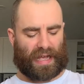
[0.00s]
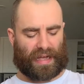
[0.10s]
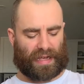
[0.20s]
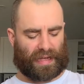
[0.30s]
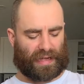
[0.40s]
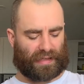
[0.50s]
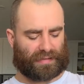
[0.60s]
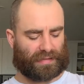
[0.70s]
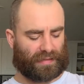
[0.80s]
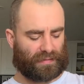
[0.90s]

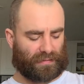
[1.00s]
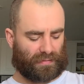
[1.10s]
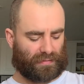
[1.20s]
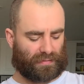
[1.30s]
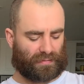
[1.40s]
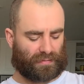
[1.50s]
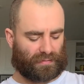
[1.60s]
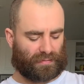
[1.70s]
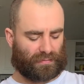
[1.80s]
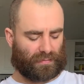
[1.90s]
So,
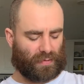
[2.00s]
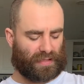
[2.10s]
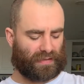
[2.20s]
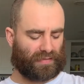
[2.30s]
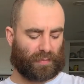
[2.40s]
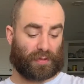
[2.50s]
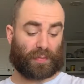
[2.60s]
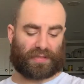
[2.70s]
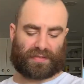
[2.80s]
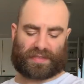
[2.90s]
one of the most
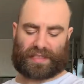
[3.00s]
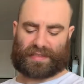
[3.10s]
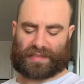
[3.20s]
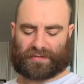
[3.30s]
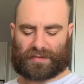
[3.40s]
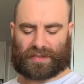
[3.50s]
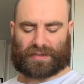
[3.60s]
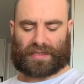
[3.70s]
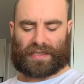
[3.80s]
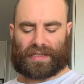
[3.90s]
beautiful snakes in the
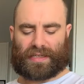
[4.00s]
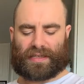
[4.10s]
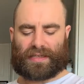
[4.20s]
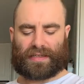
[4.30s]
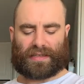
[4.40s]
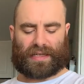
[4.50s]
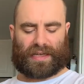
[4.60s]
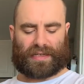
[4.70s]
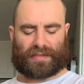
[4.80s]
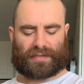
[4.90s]
world
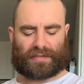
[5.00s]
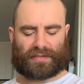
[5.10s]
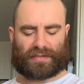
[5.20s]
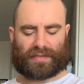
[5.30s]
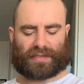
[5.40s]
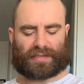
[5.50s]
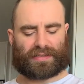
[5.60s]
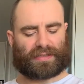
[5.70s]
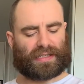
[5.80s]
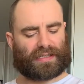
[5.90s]
can turn
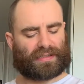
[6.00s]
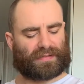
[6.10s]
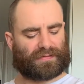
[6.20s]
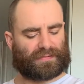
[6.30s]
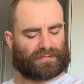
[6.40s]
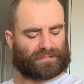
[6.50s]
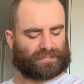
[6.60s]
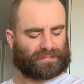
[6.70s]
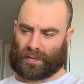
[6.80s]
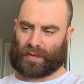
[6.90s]
into kind of,
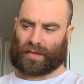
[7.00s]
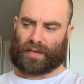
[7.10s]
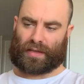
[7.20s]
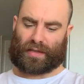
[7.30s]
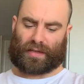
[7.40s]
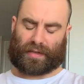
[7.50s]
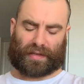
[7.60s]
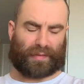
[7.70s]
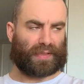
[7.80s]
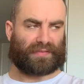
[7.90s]
I
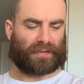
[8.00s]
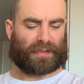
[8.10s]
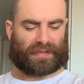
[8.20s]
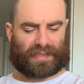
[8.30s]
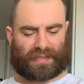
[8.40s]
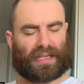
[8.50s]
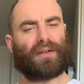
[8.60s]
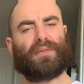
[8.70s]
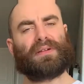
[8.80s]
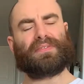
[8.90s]
can't believe I'm going to say it,
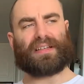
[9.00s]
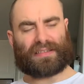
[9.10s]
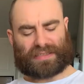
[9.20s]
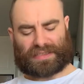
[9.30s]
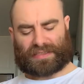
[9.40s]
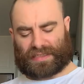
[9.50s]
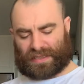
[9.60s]
one of the ugliest.